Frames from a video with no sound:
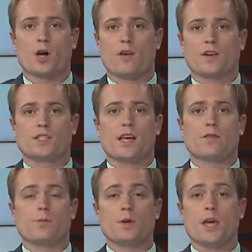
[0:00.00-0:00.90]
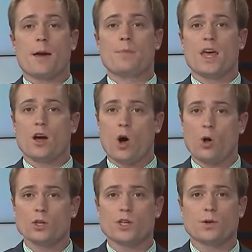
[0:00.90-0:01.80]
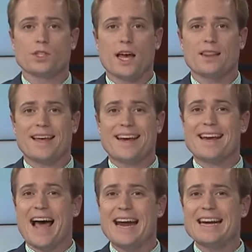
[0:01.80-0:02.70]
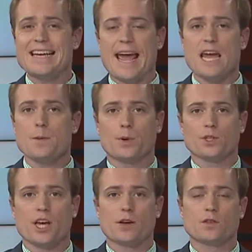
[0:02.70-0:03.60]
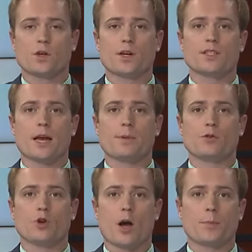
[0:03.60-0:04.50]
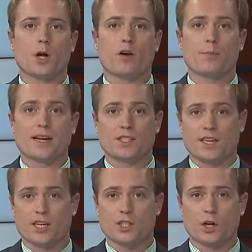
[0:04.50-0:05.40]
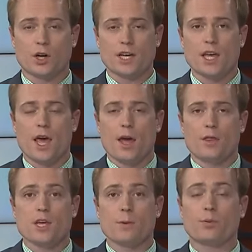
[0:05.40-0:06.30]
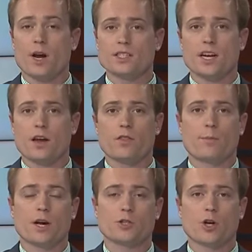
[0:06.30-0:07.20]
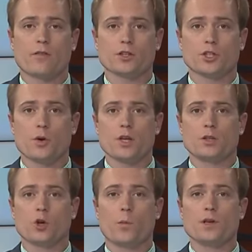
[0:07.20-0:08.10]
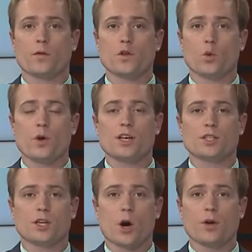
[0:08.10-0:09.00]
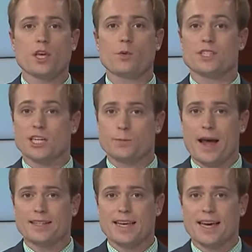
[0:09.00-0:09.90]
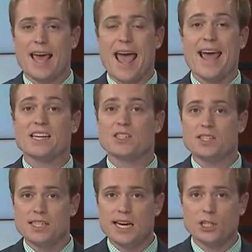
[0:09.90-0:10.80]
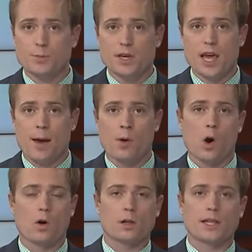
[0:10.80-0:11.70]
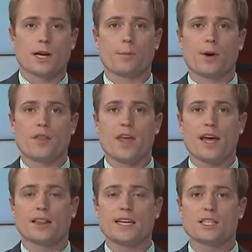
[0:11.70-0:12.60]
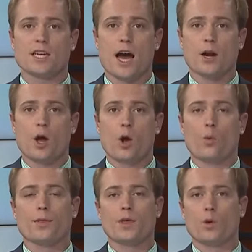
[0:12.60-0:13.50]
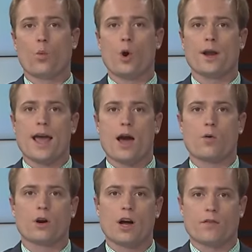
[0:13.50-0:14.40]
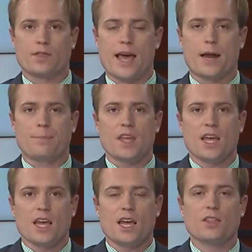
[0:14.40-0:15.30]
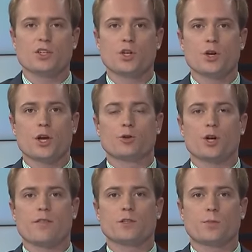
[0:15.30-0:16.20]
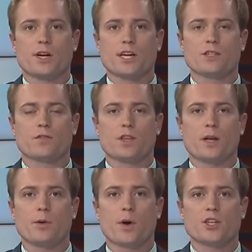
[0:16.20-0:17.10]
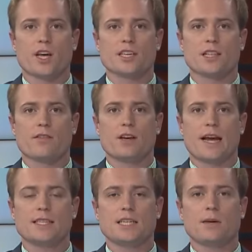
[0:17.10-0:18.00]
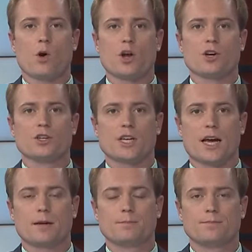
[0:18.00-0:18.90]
off at 7 p.m., they also said that 98% of students had been dropped off by 6:30. The president of the bus drivers union told me a few weeks ago he was expecting a 6 p.m. all clear, but they at least got within 1 hour of that. In the studio, Travis Breeze for the WHAS 11 Night Team on your side.